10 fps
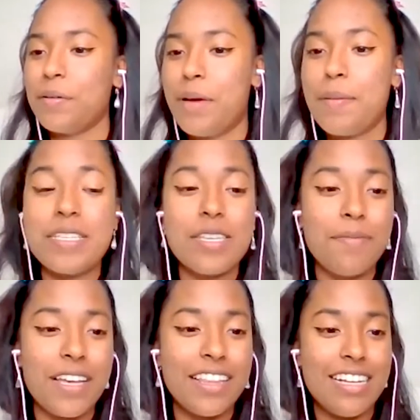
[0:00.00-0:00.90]
quote. Maybe
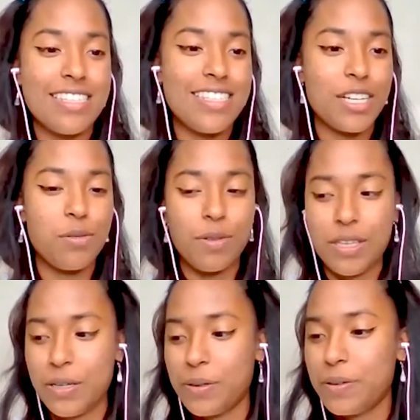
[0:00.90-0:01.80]
something that sticks with
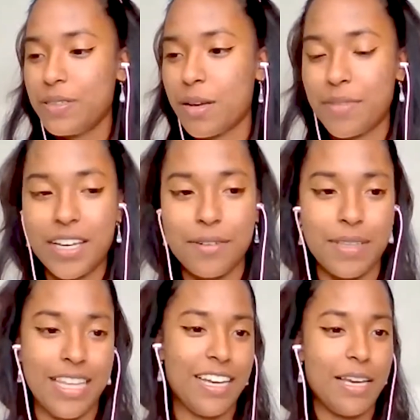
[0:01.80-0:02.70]
you, something you've
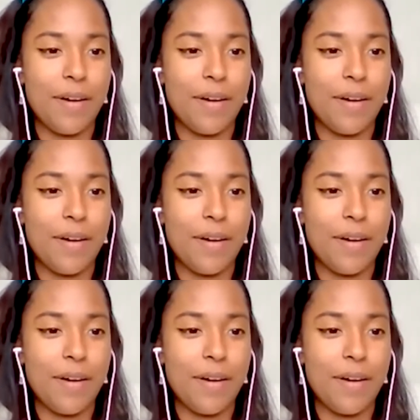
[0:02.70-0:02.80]
been thinking